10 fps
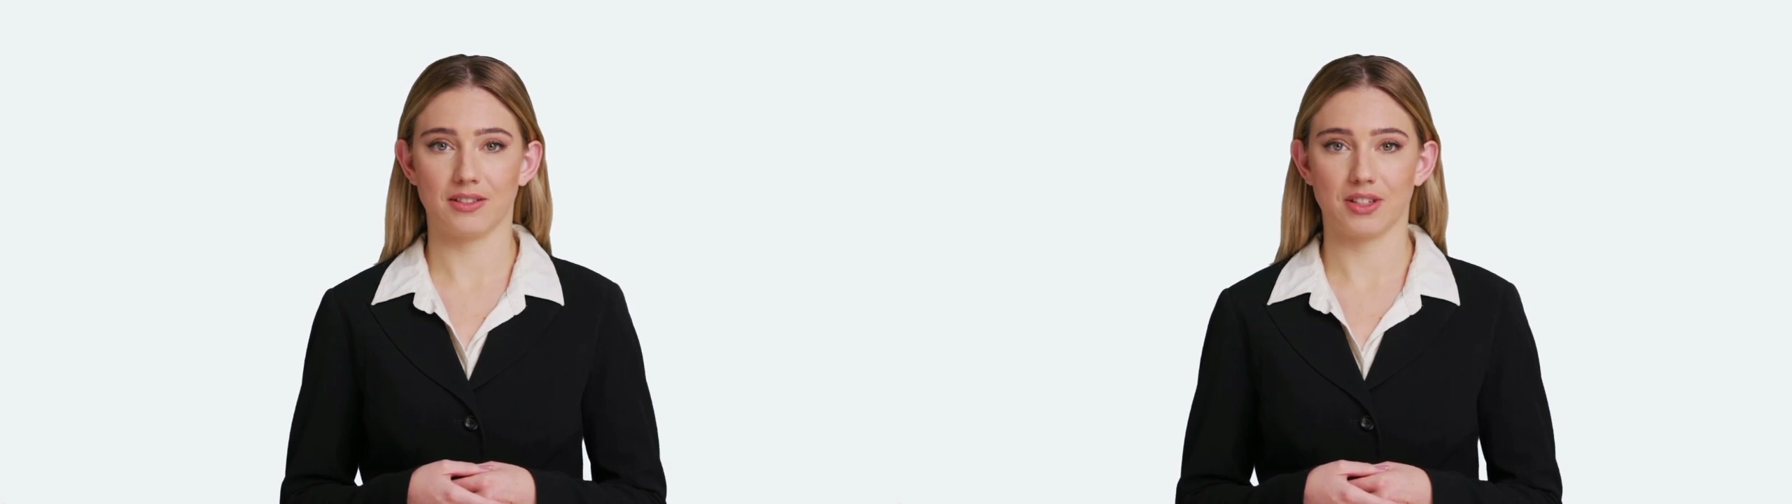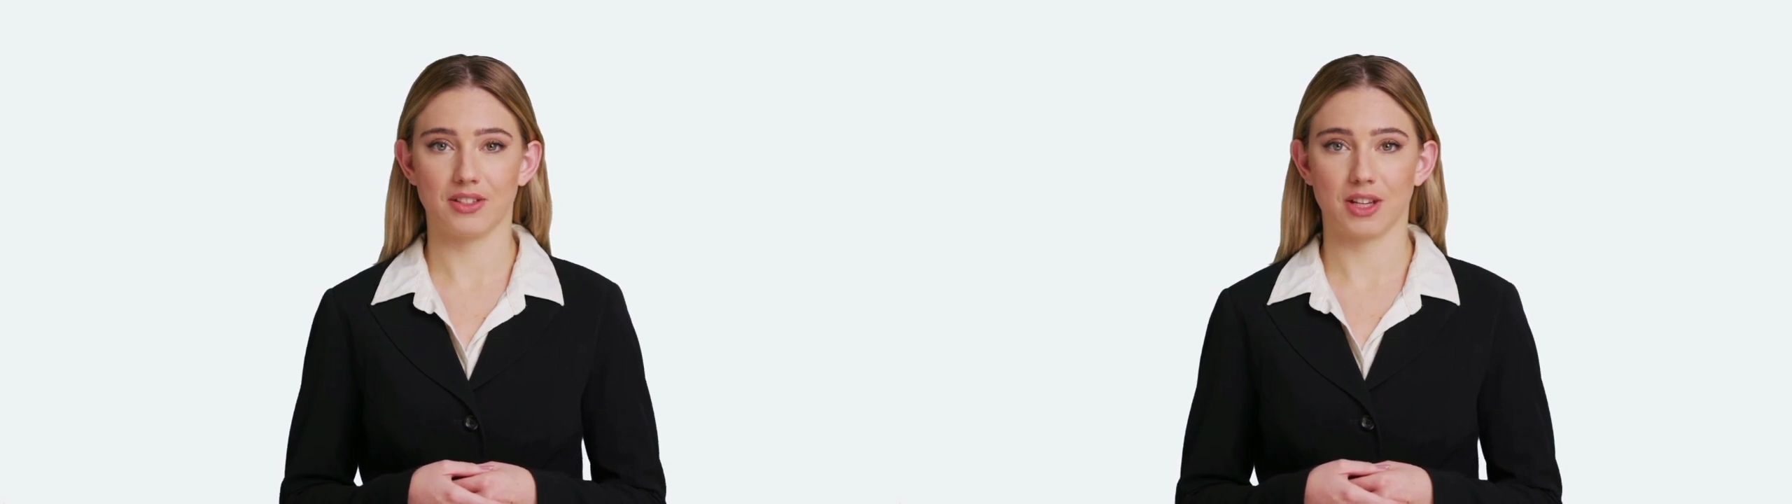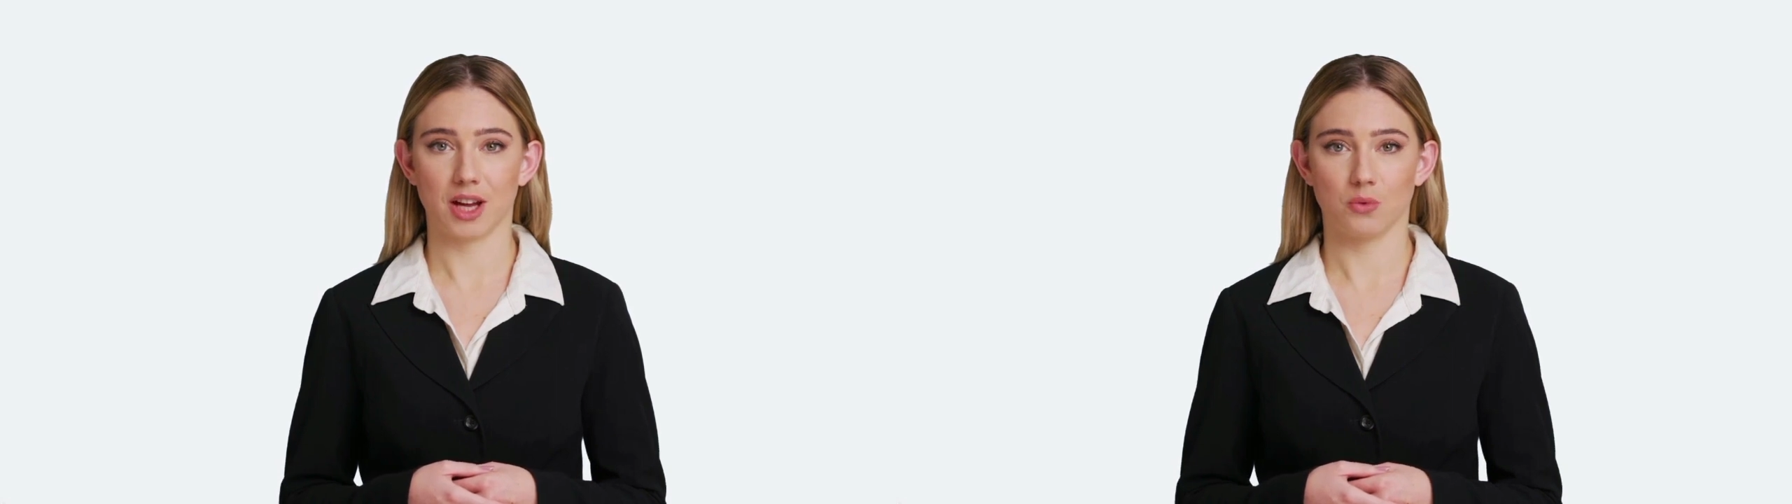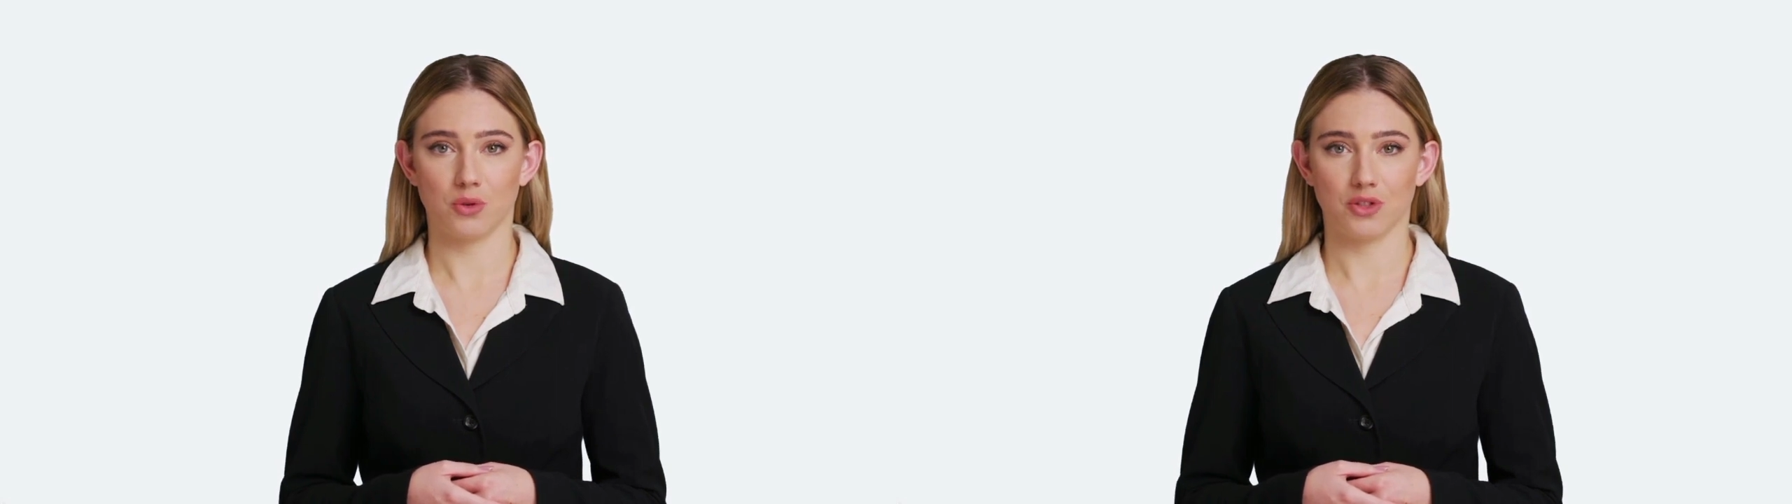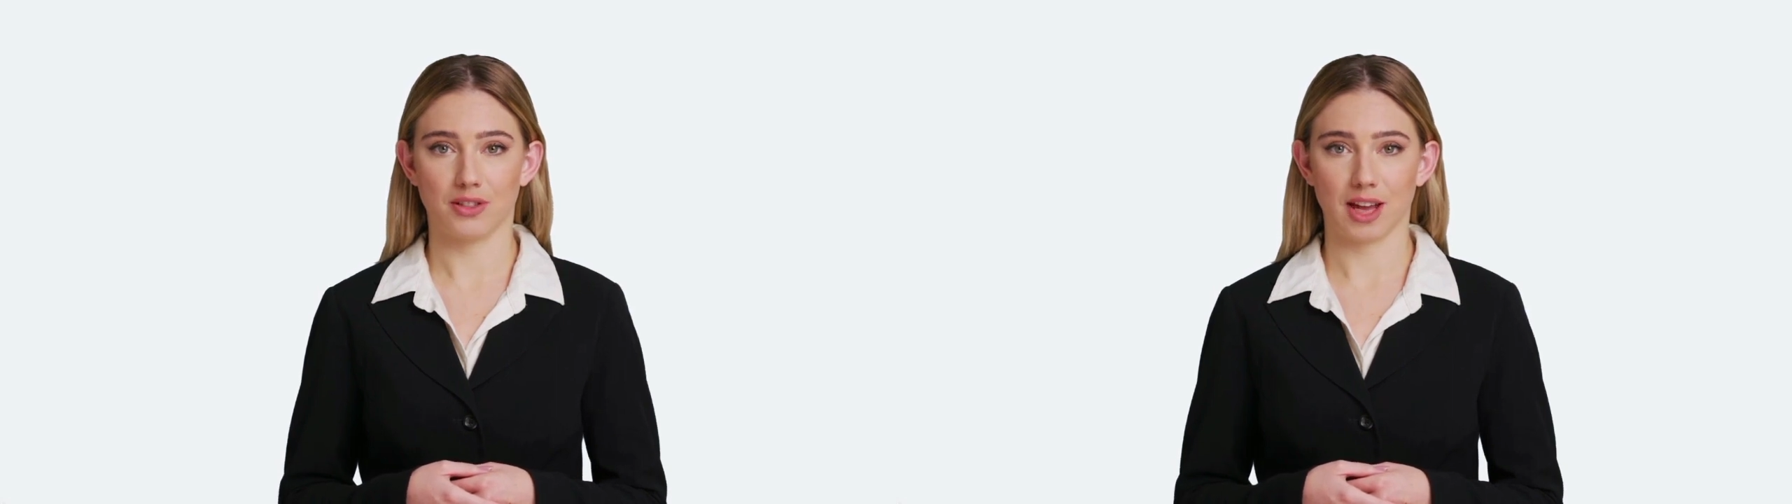English
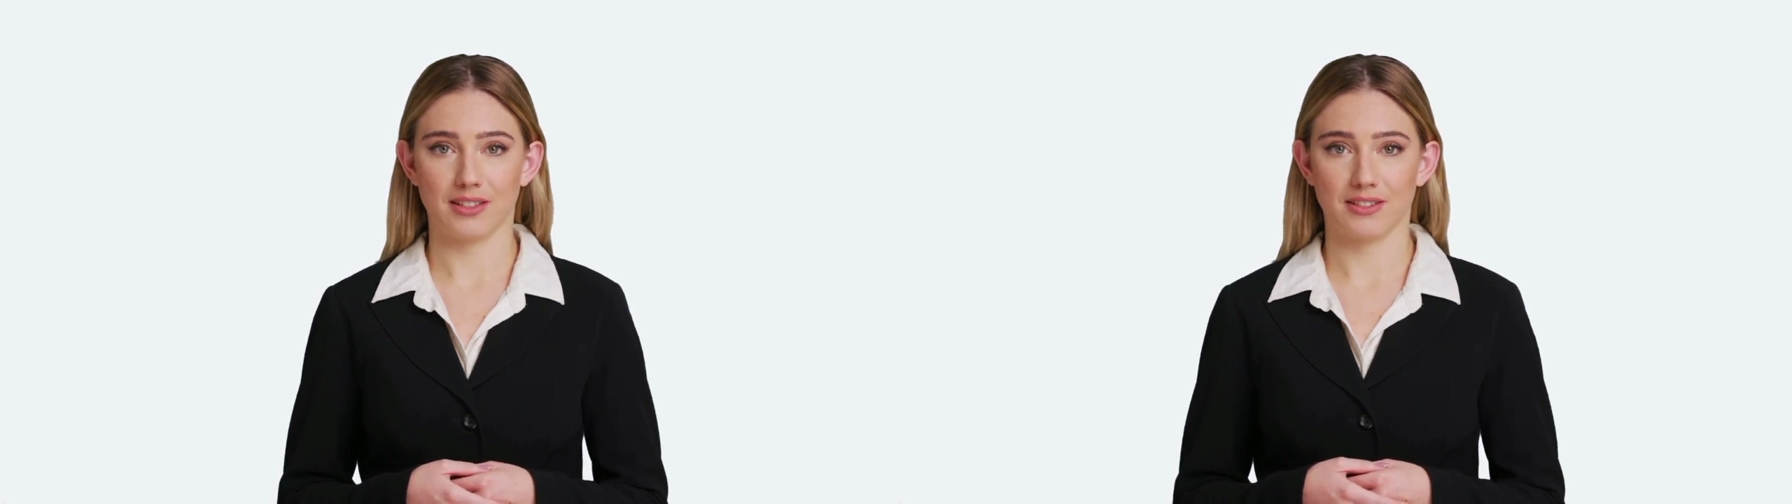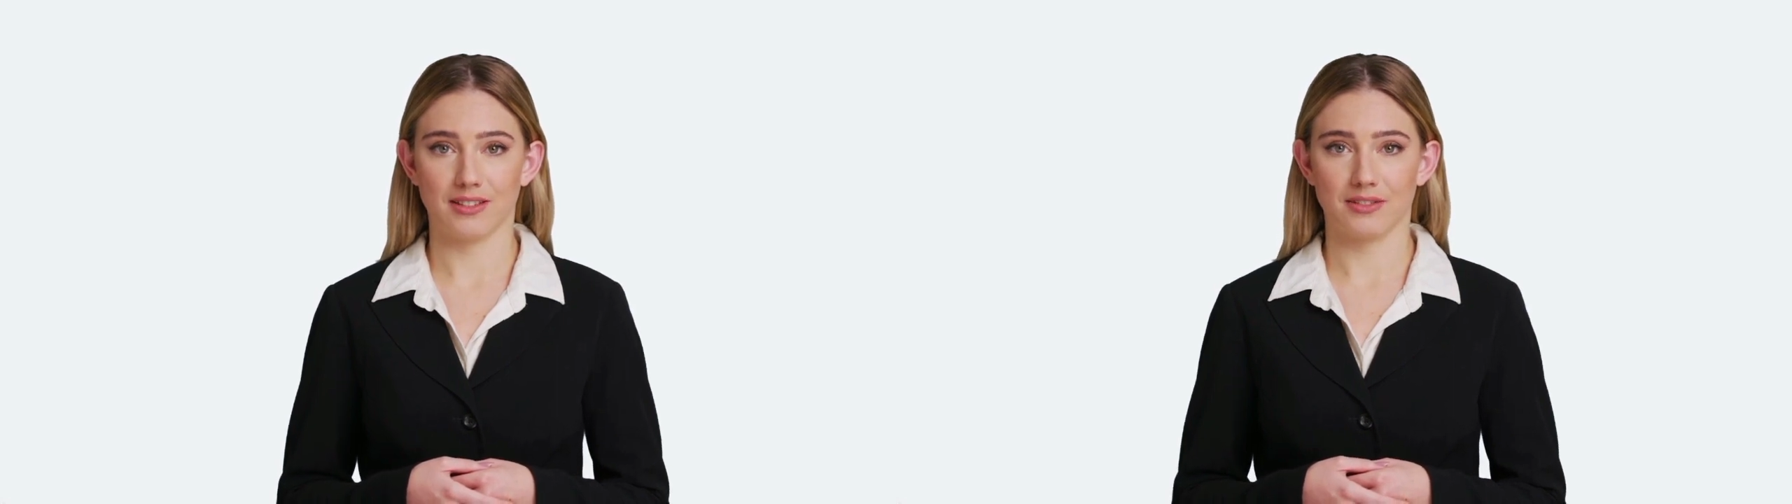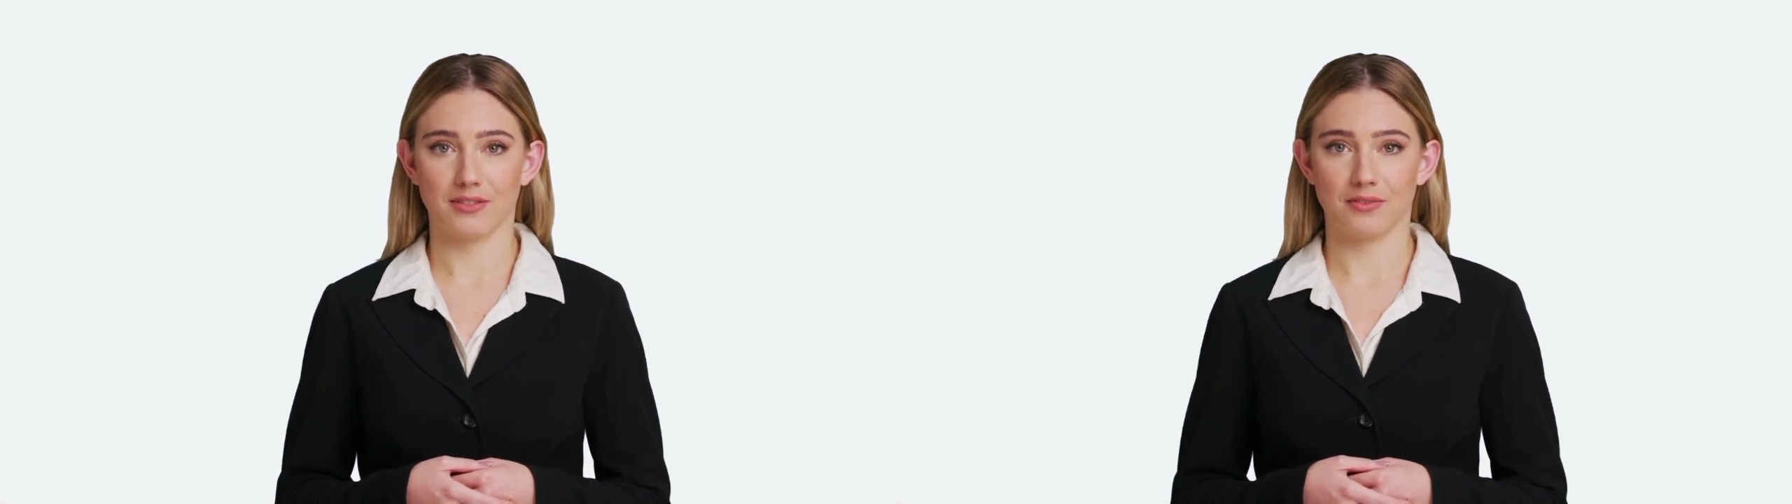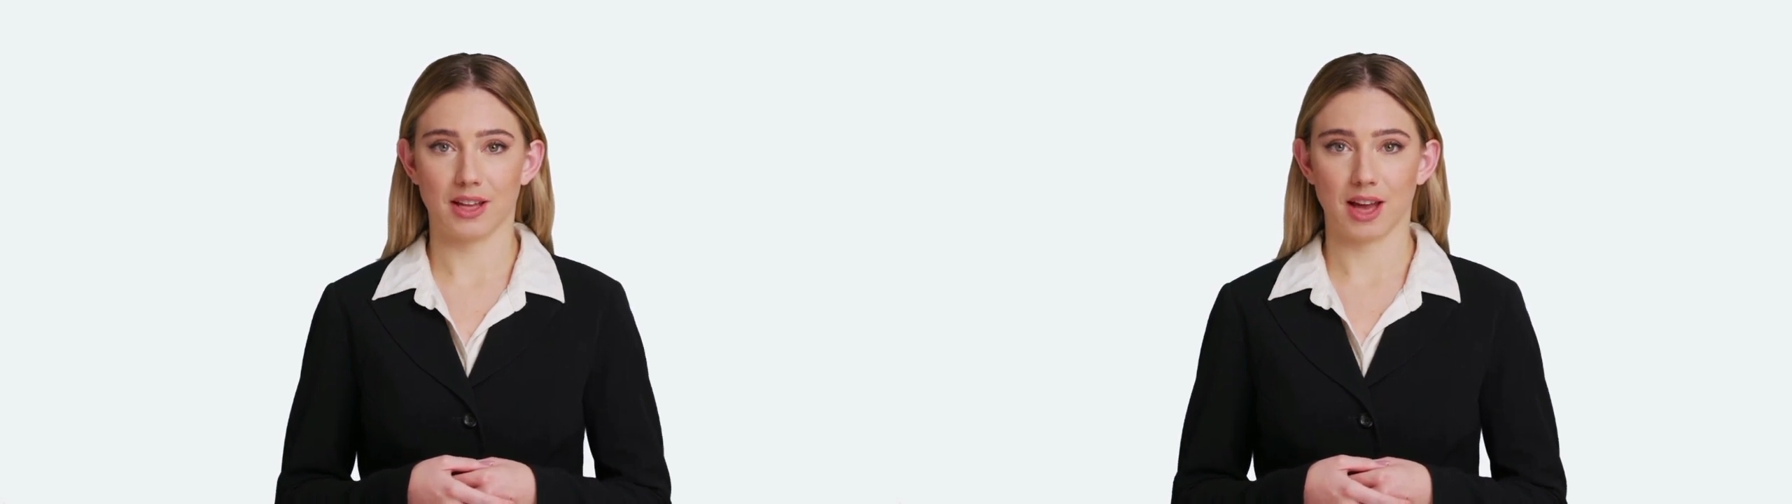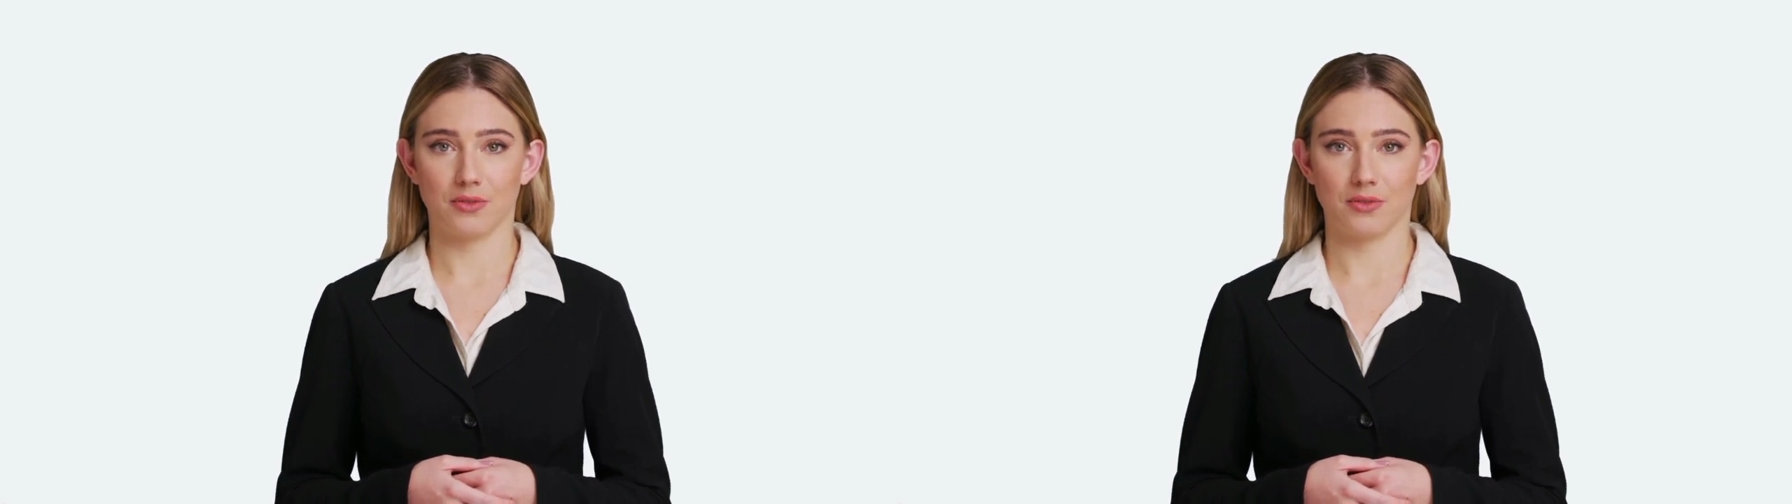language classes.